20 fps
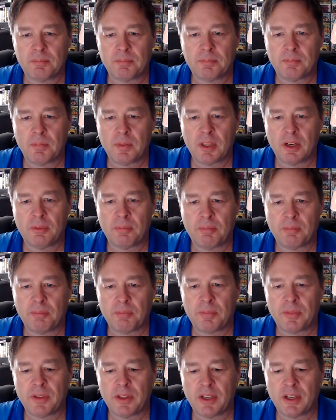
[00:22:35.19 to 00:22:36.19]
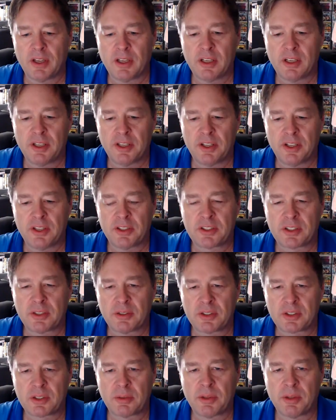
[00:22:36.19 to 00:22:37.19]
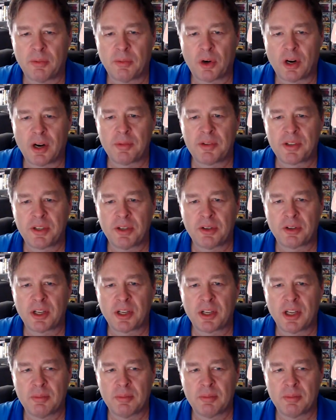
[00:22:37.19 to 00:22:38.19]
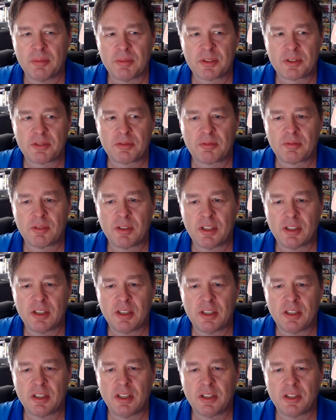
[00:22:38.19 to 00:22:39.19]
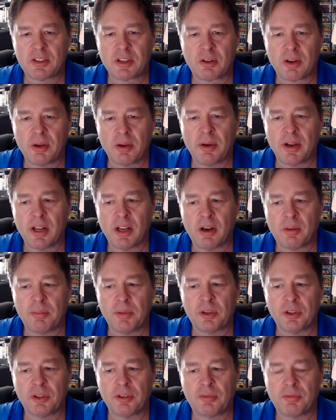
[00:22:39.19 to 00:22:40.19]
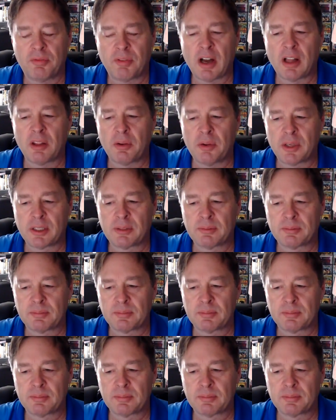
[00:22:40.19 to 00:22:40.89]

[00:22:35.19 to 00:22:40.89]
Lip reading: of the more obscure games, it's a great way to help build a following.